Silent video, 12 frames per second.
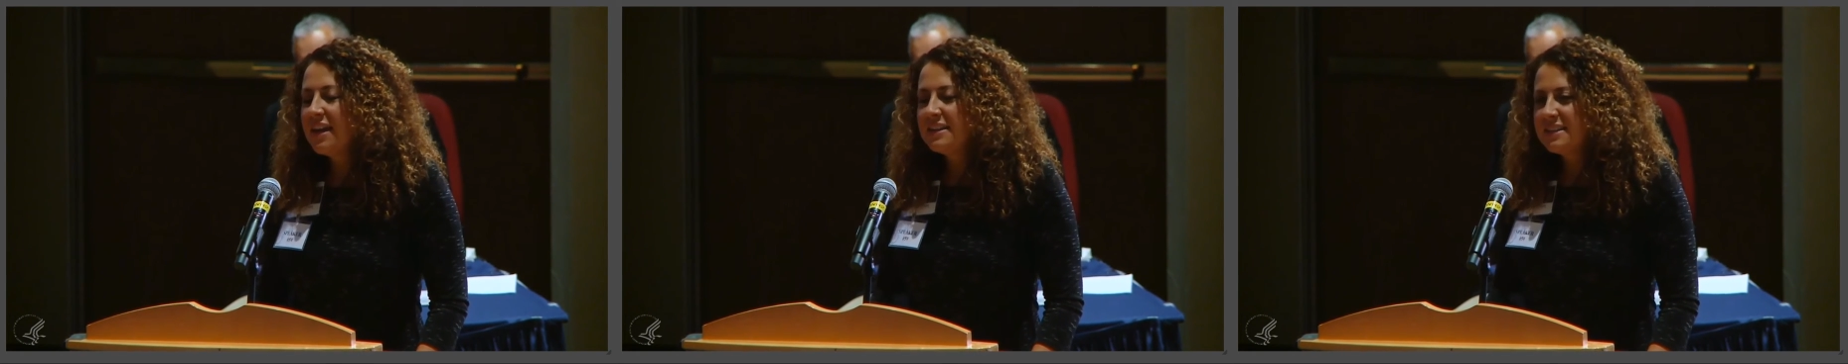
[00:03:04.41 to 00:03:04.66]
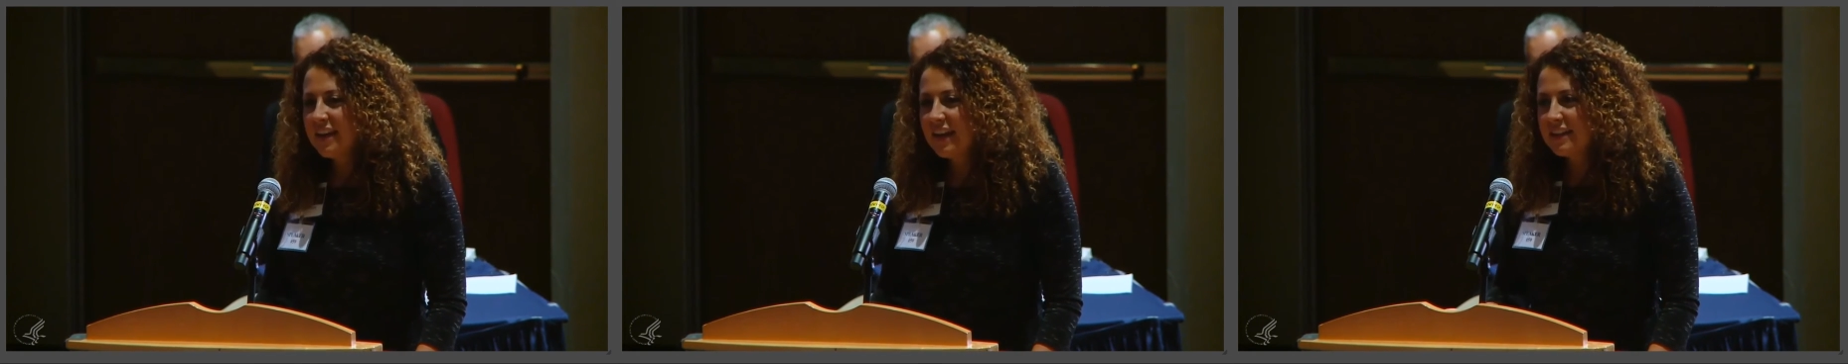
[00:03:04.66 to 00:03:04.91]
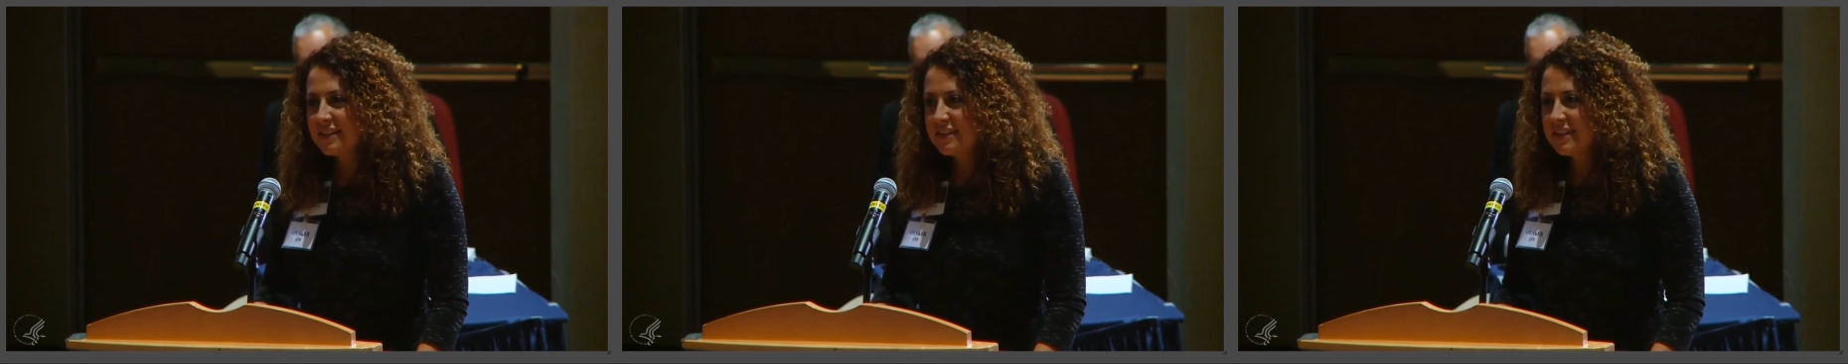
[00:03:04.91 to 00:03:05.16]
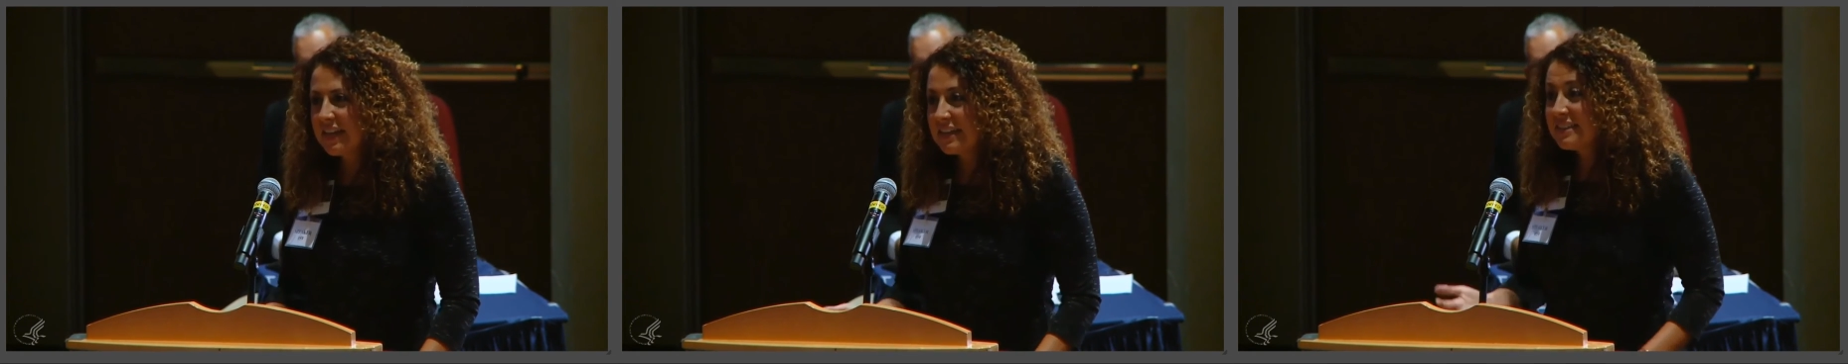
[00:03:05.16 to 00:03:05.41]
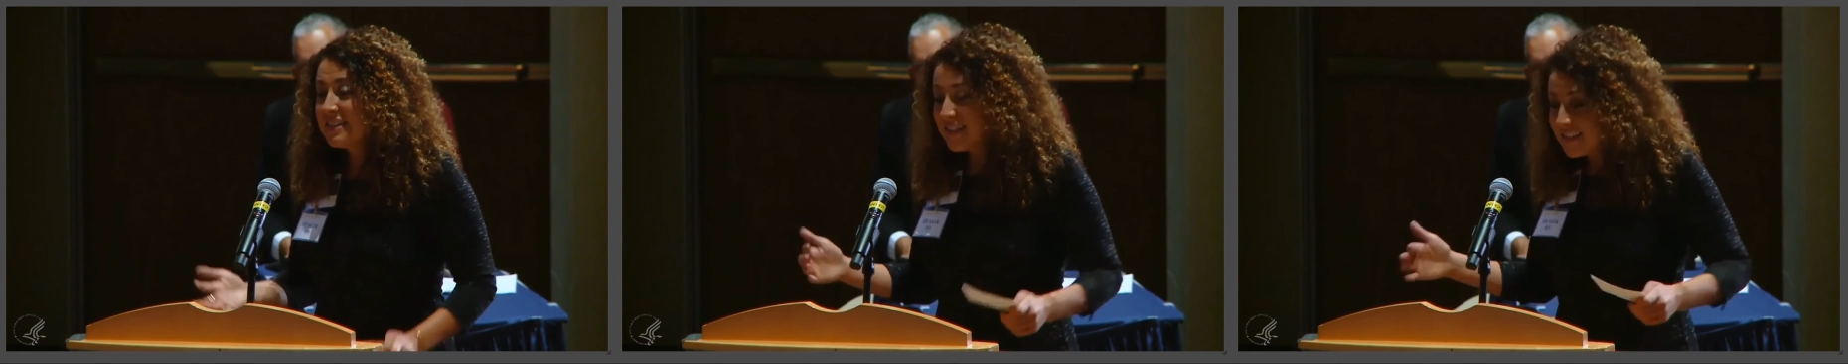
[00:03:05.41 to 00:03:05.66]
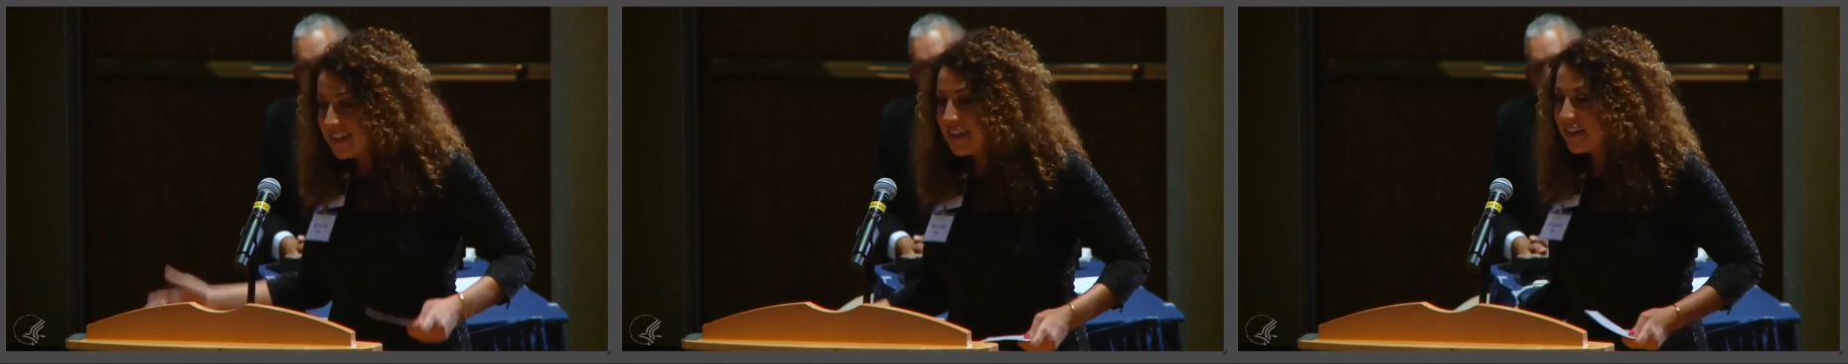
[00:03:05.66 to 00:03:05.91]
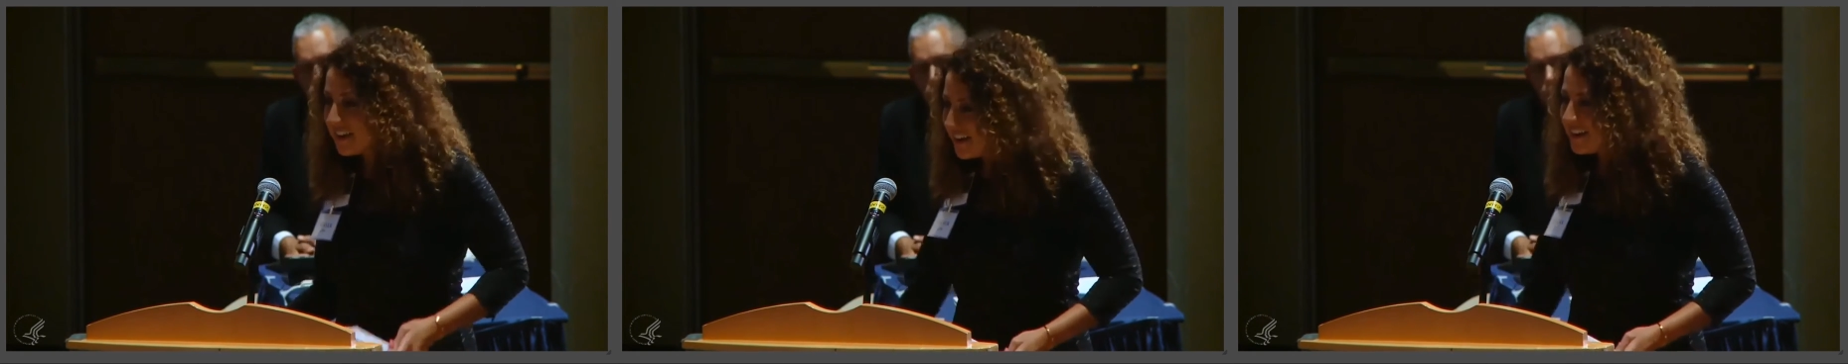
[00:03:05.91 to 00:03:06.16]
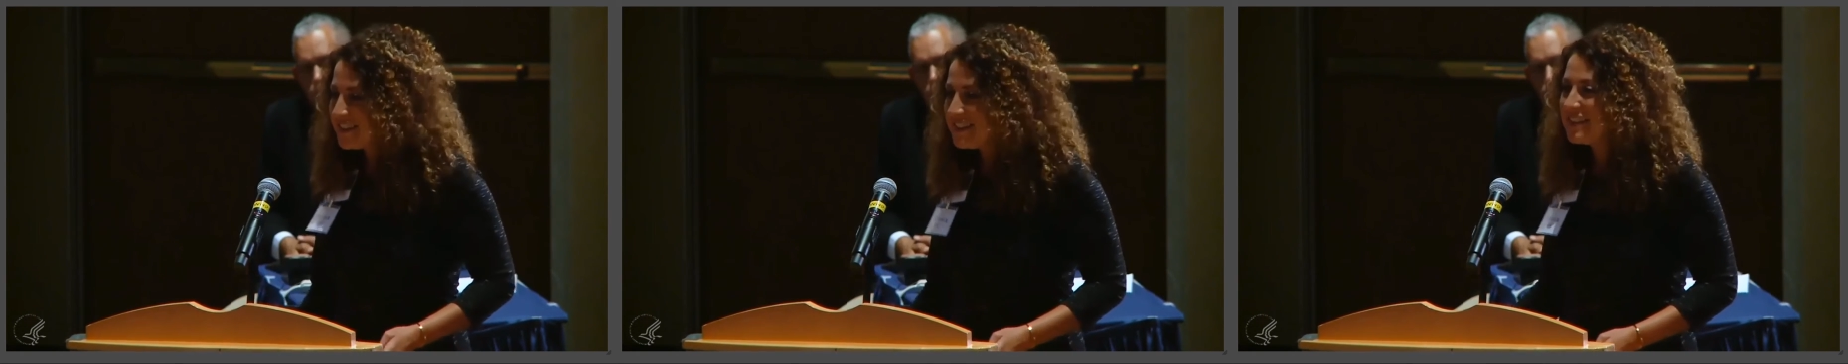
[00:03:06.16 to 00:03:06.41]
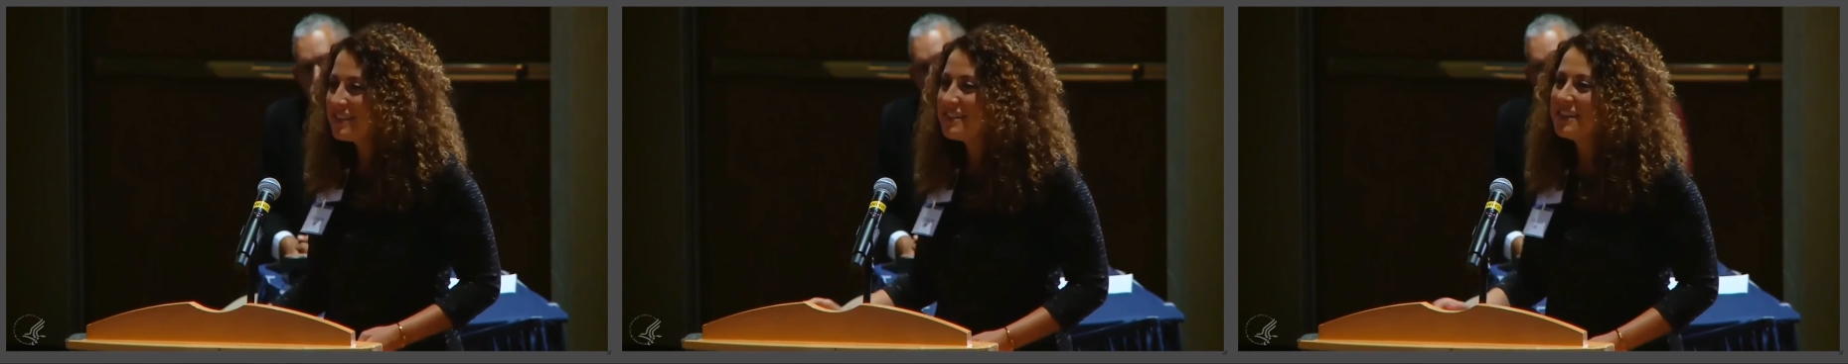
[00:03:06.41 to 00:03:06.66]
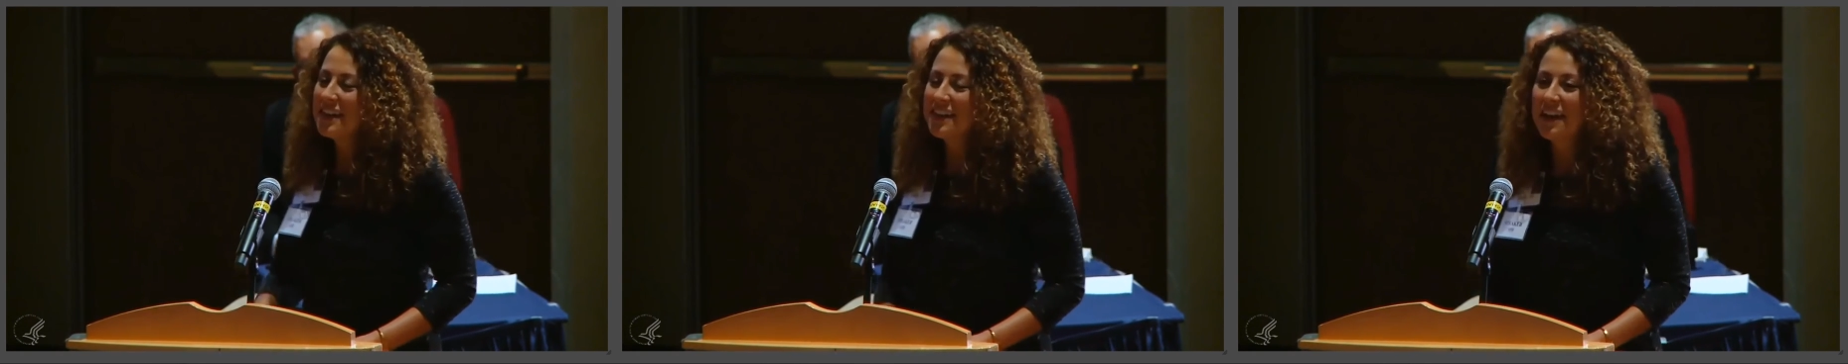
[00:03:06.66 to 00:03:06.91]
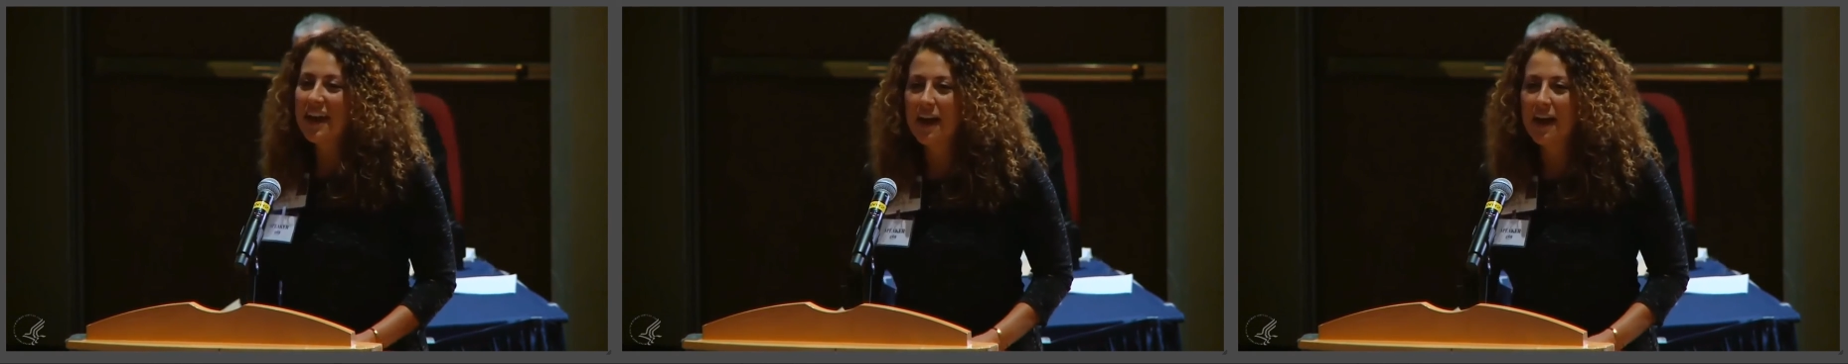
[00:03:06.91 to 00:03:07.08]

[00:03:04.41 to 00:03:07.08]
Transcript: Today, I stand here unassisted,